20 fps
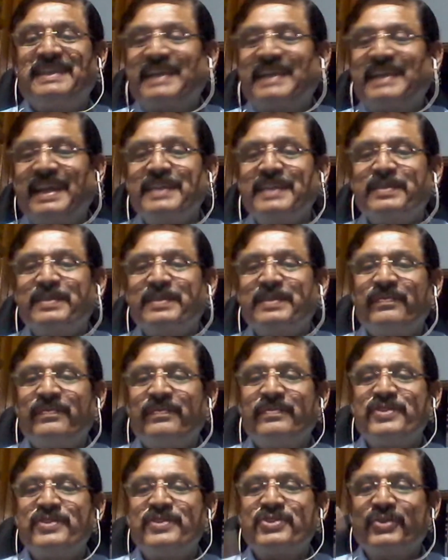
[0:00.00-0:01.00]
Correct?
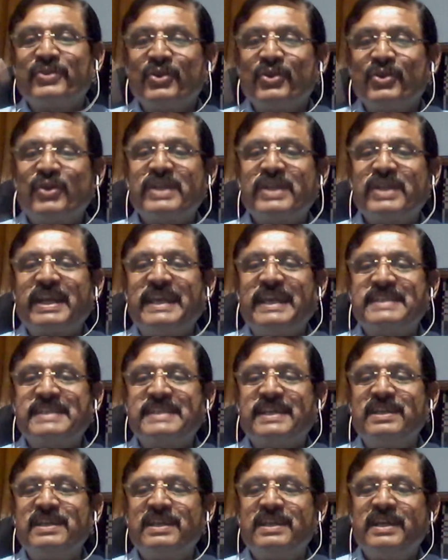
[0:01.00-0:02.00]
To know the
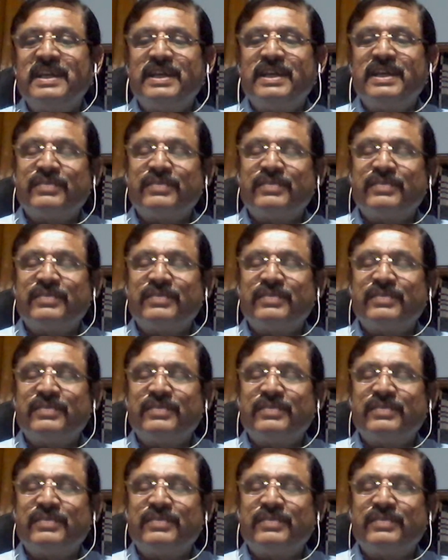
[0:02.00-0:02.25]
reason